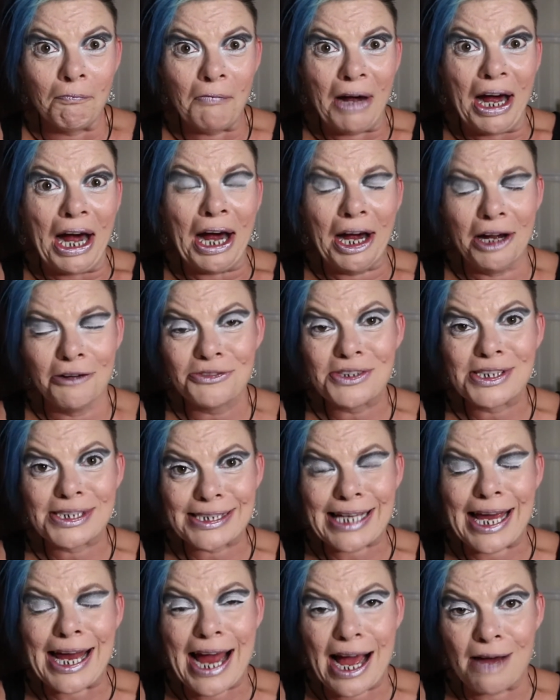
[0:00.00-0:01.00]
I have to
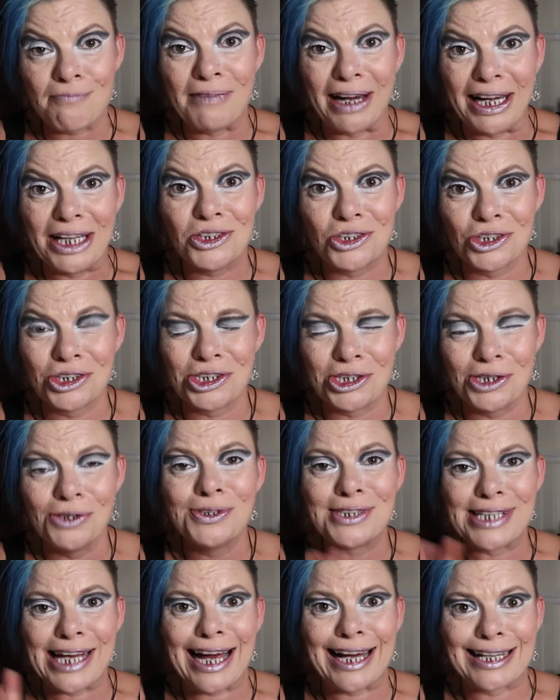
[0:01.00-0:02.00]
say, I might just
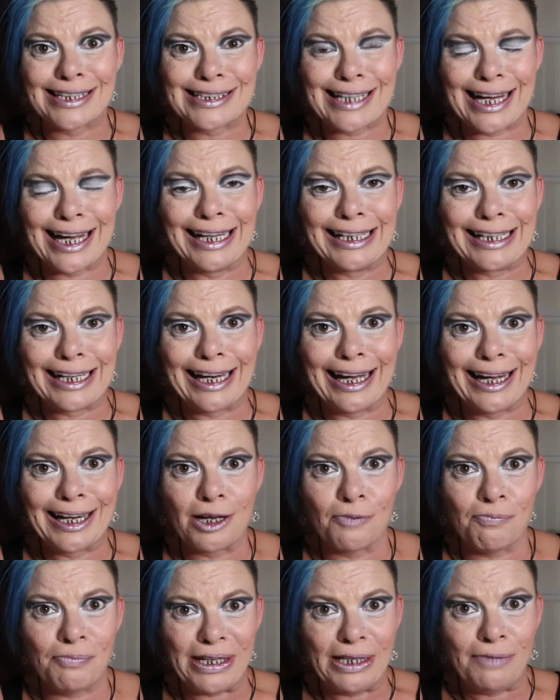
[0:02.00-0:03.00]
use it as kind of
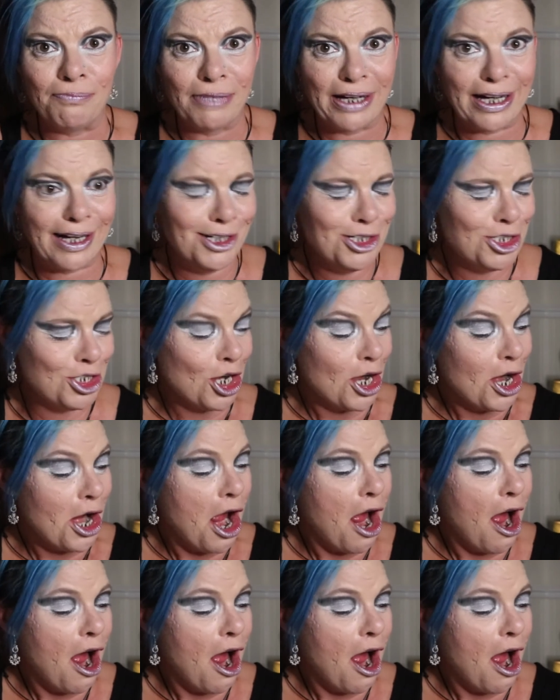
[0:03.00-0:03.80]
like a pin badge